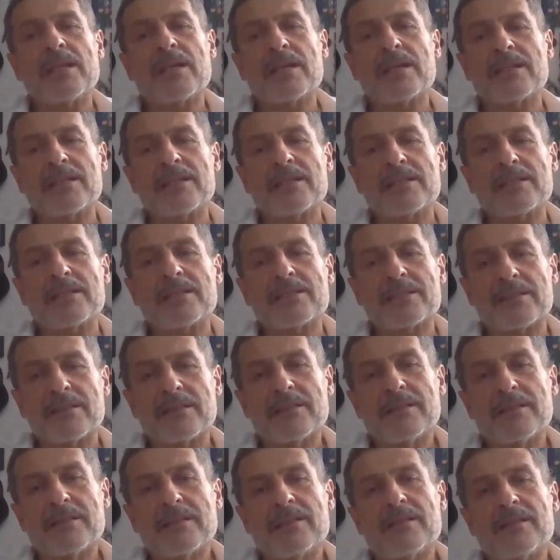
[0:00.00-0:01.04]
mountaineering
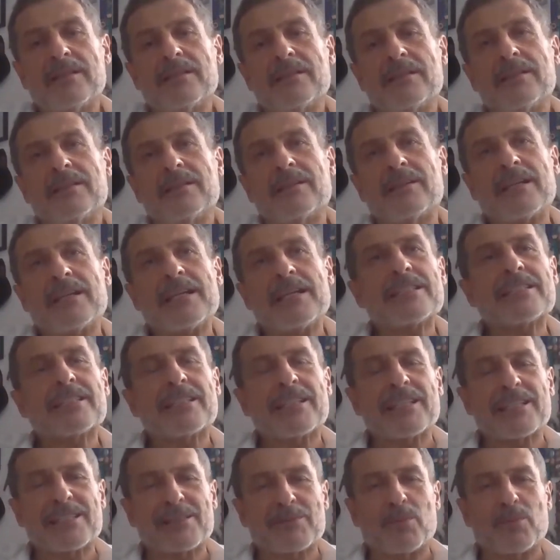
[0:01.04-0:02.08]
is
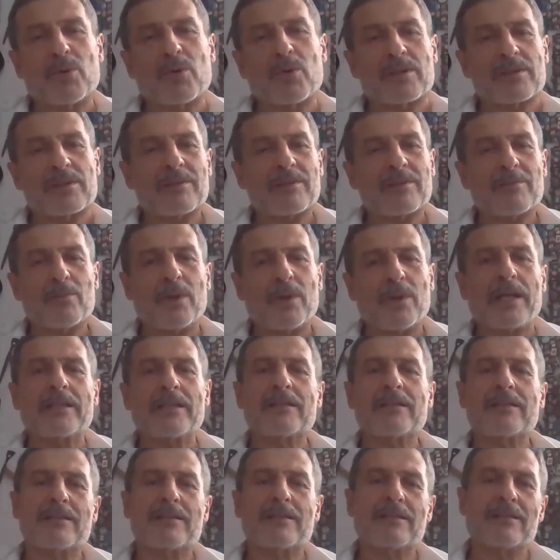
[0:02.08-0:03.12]
risky
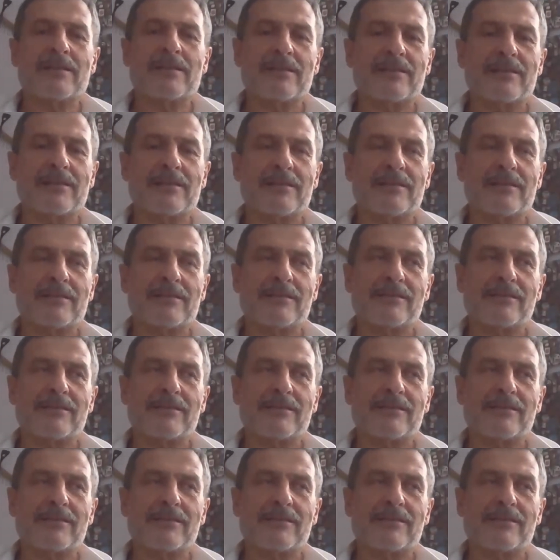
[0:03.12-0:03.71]
sport, but